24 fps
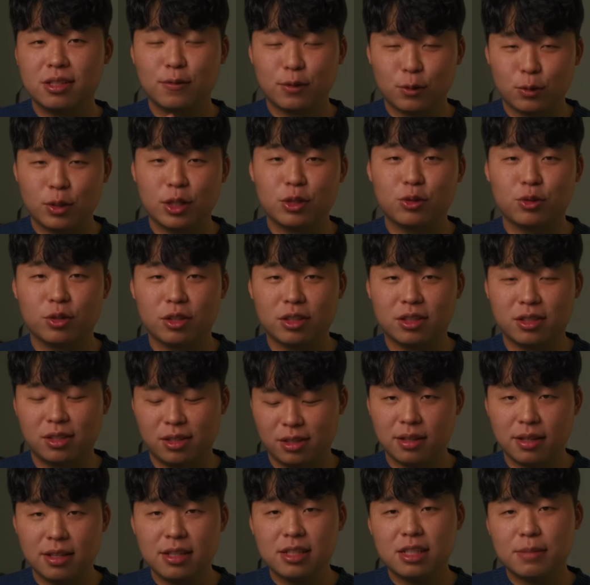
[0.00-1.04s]
of the restaurant.
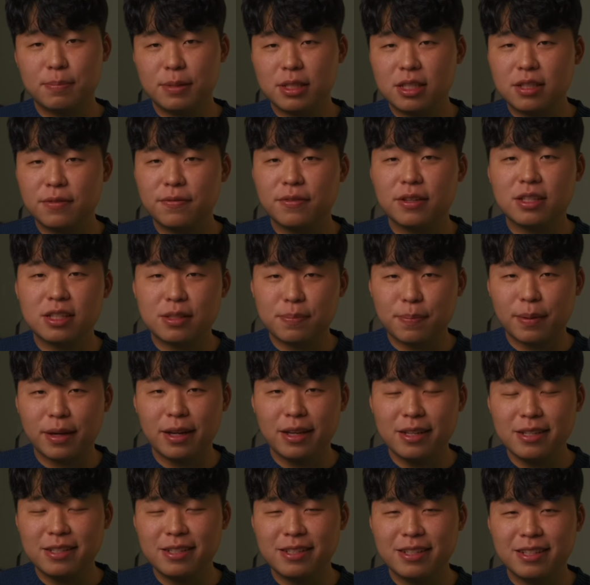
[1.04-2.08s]
This specific
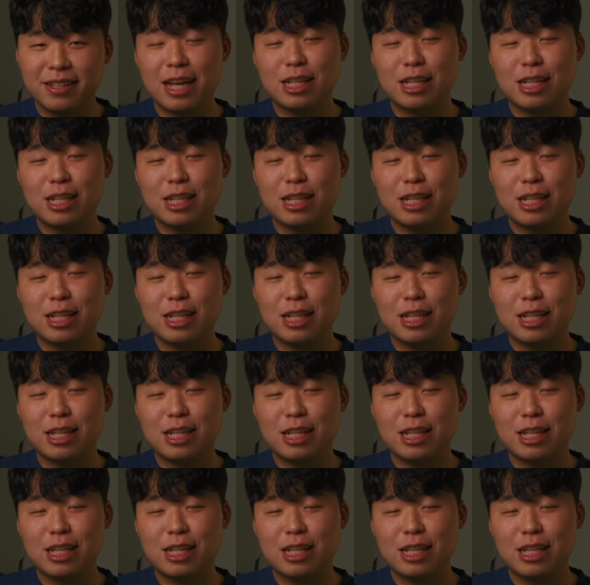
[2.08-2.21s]
space